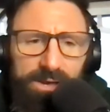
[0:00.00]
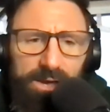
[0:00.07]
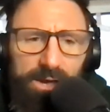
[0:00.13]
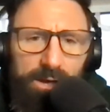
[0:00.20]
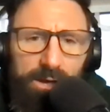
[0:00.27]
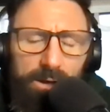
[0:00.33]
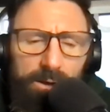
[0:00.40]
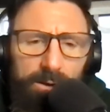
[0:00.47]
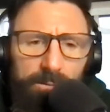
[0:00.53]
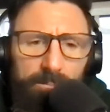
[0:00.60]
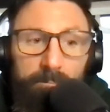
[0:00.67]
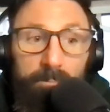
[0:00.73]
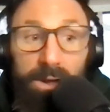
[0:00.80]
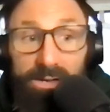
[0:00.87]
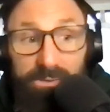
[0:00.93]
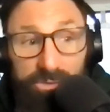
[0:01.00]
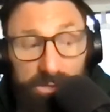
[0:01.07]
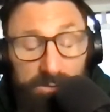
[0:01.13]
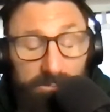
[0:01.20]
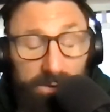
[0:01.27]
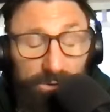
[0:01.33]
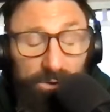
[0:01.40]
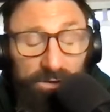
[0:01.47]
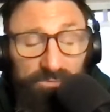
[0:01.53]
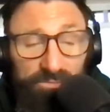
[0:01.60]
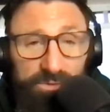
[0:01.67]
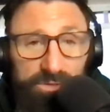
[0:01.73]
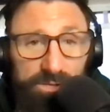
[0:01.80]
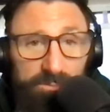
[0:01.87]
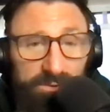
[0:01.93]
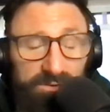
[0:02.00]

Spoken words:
My gym, my CrossFit gym